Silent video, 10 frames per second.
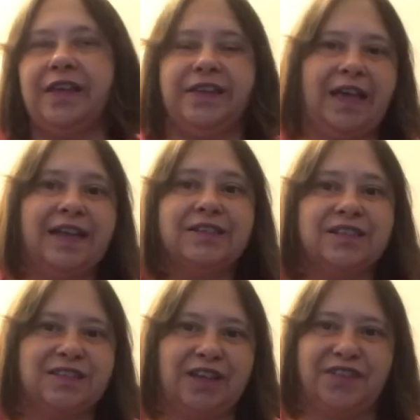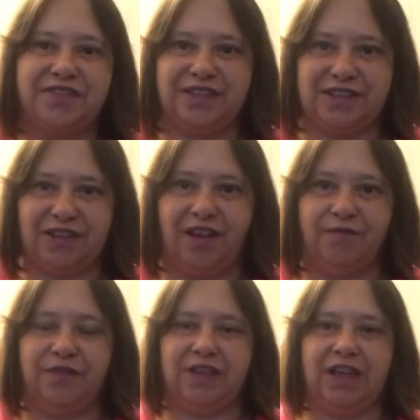getting stuff done
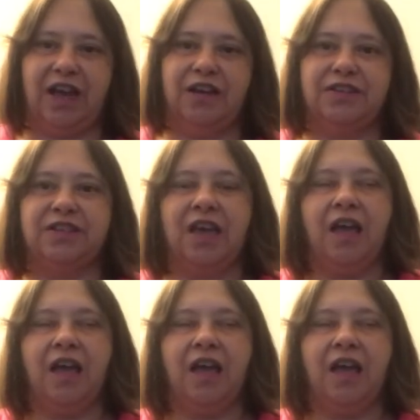videos.